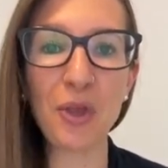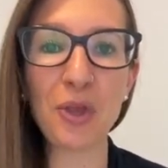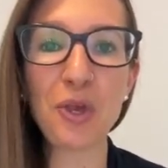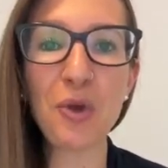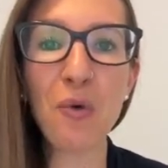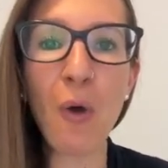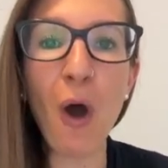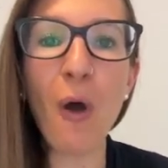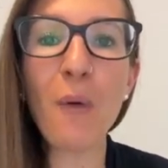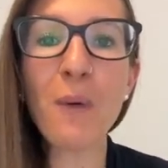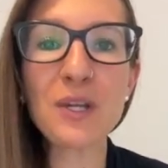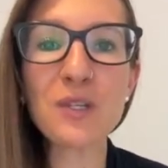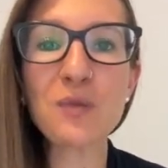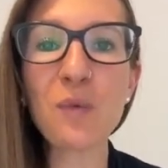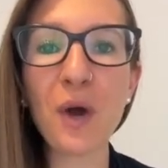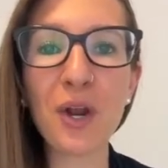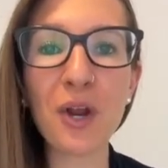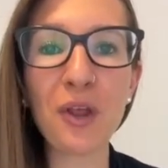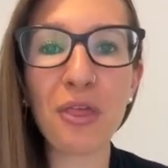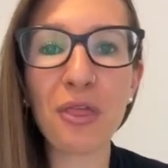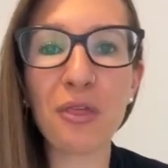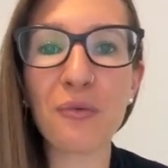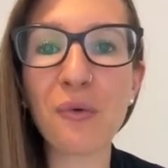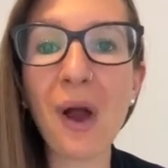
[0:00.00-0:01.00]
you always
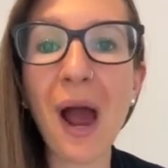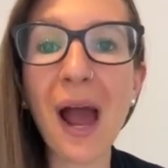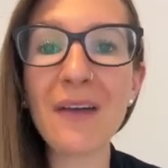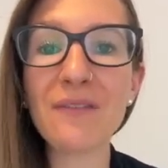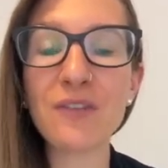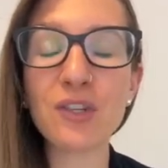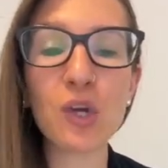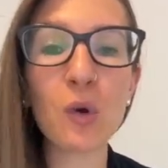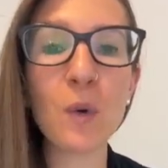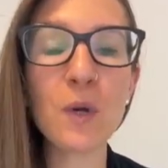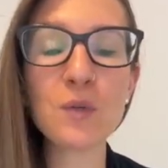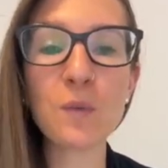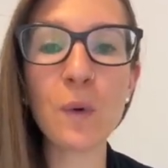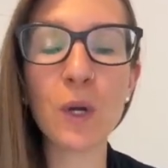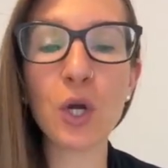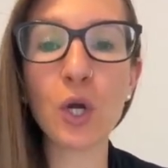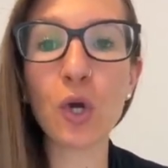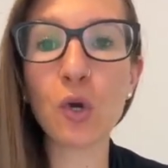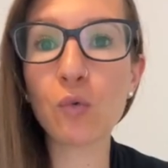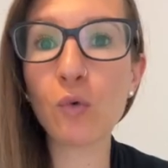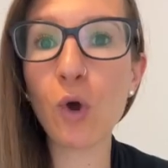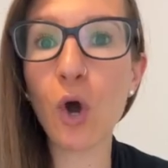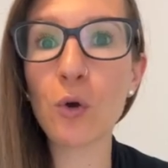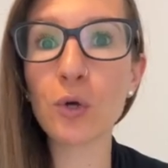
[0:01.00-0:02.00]
want to thrive and you always want
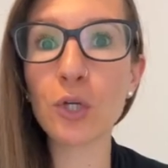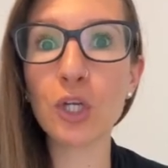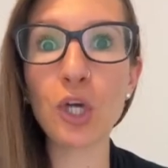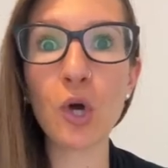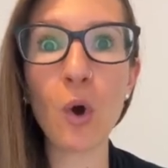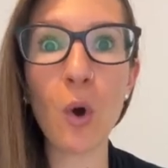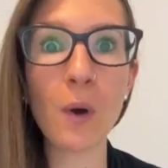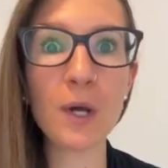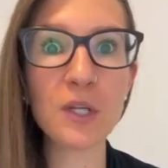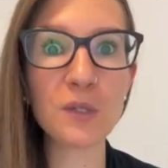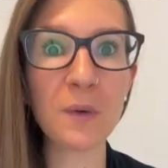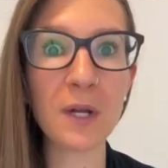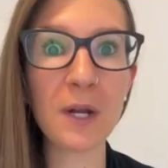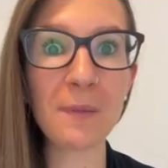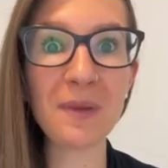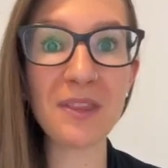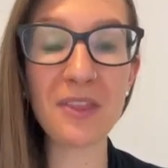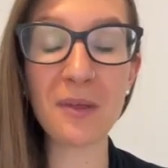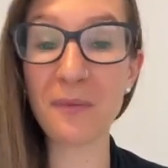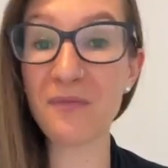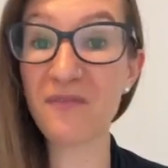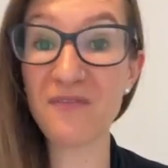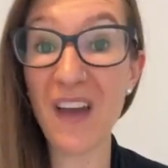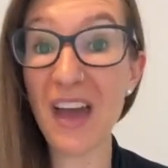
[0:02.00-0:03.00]
to grow and you always want to
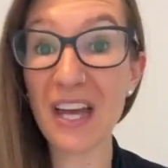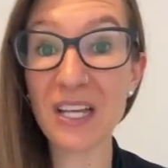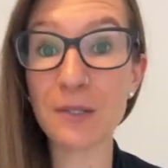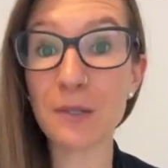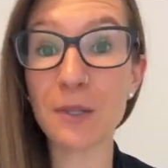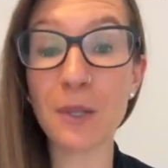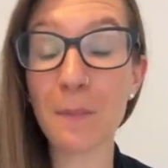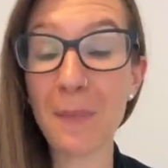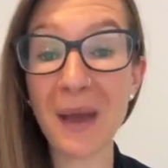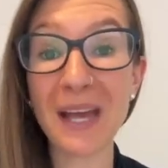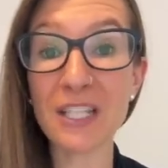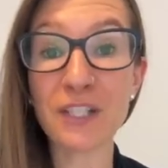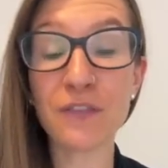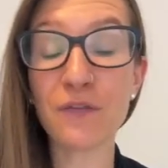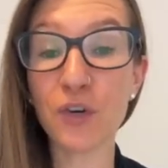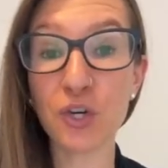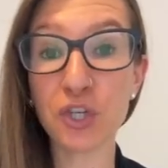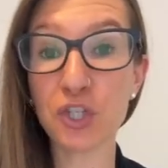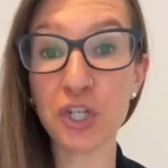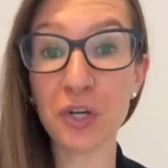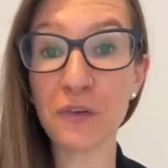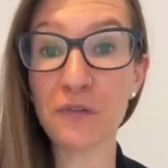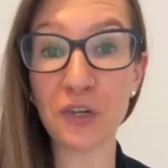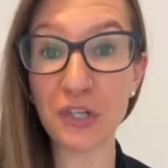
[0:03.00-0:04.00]
be the best
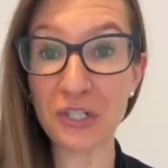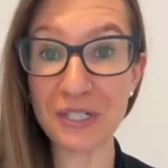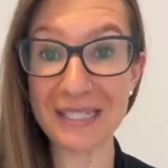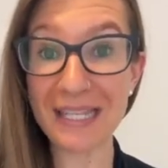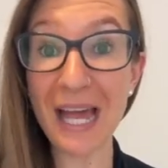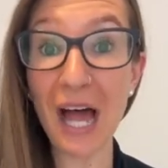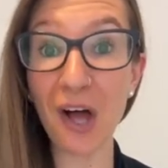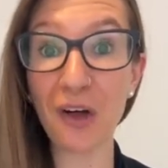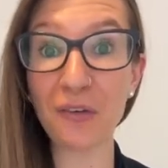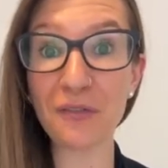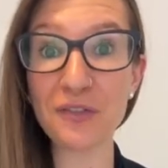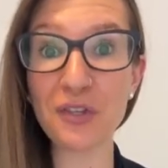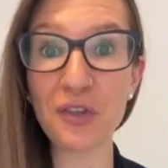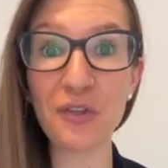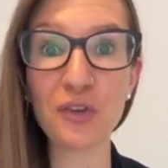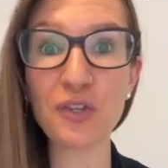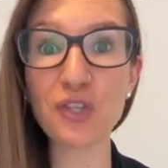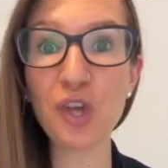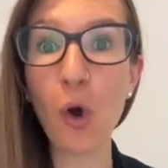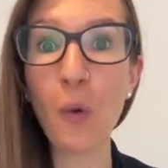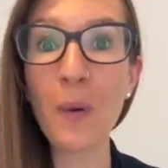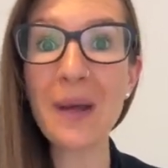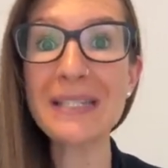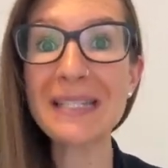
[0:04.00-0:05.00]
version of yourself. So
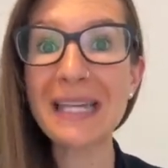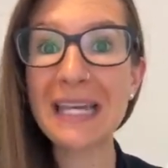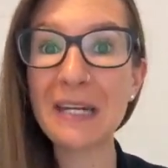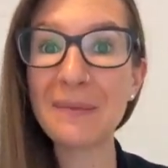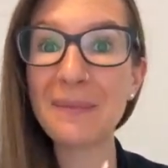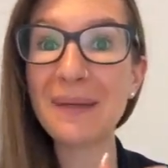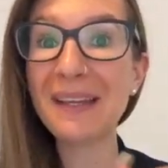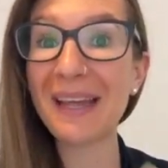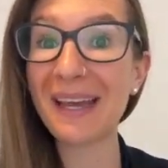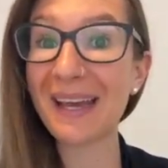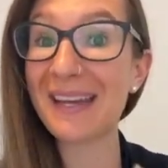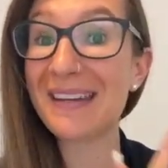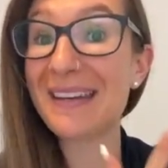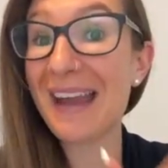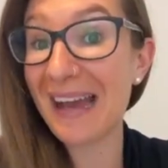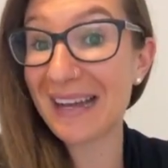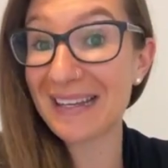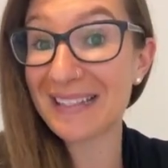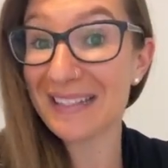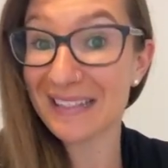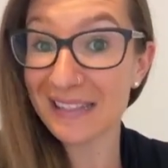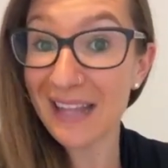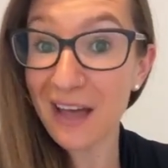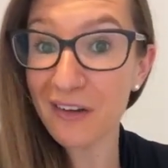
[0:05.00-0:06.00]
there's always going to be like a
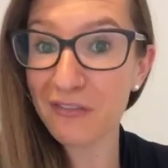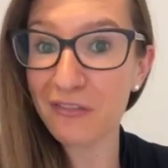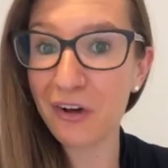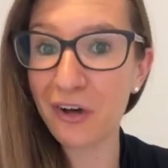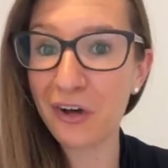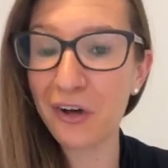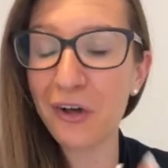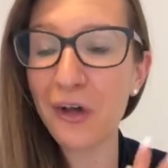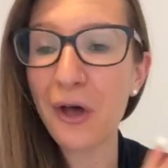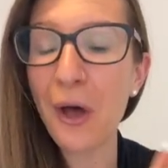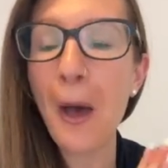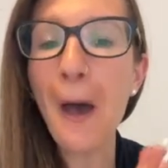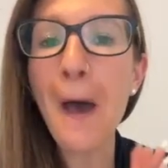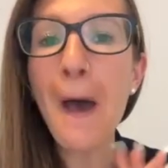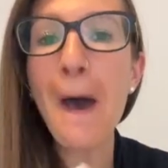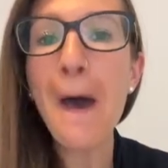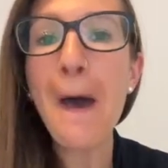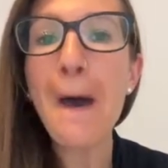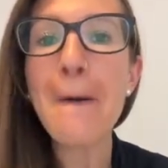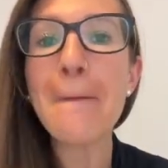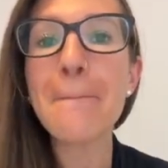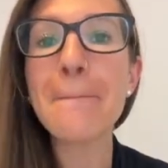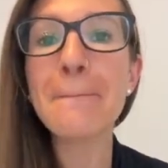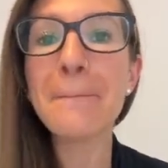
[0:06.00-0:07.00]
next level.
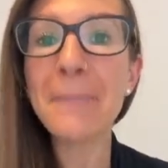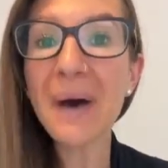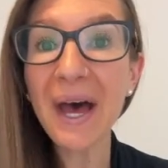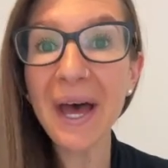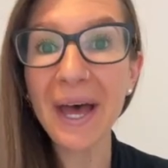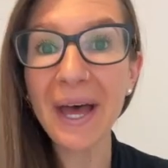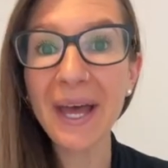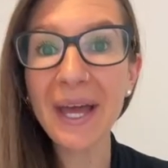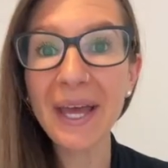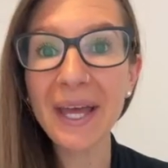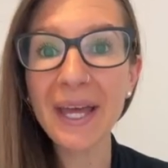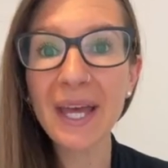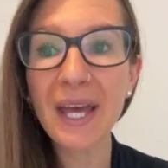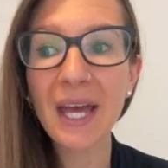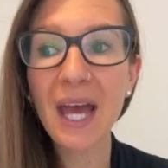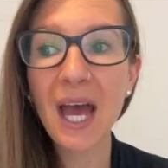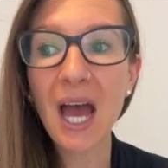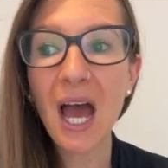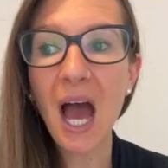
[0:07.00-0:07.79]
But